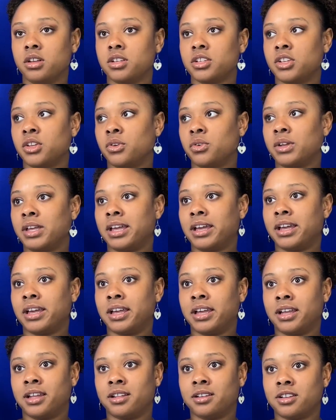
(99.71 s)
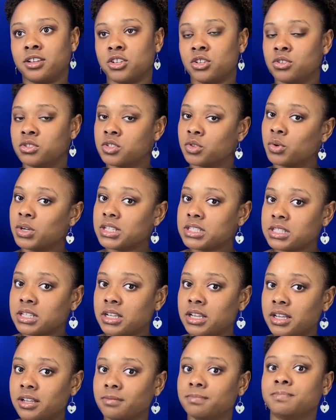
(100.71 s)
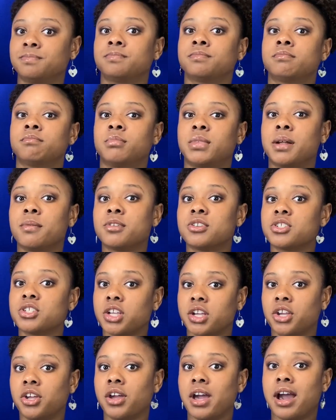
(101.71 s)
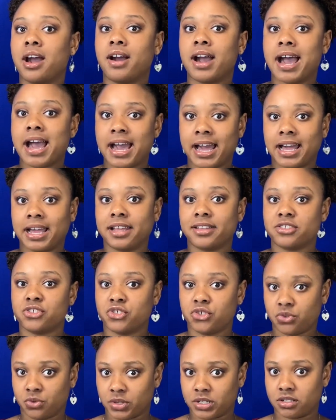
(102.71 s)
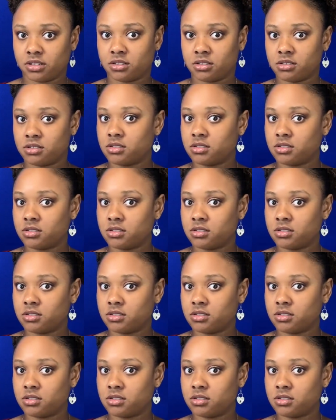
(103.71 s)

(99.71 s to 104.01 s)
You can use Quizlet, but I'm going to show you how I do it.